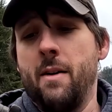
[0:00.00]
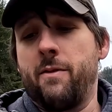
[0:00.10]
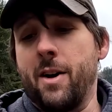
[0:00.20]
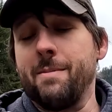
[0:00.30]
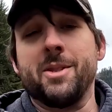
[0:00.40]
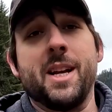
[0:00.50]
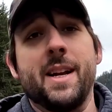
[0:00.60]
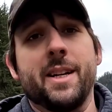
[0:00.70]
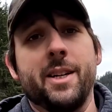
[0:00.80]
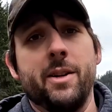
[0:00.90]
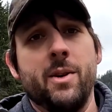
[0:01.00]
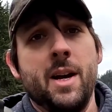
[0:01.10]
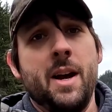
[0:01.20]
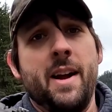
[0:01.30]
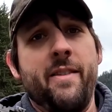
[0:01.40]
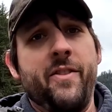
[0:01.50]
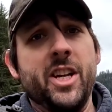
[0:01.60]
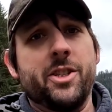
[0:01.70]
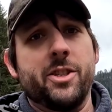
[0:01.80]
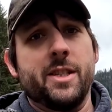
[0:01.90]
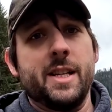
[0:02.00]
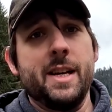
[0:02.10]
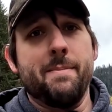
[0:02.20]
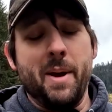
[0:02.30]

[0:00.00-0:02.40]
from Zenitco. It features the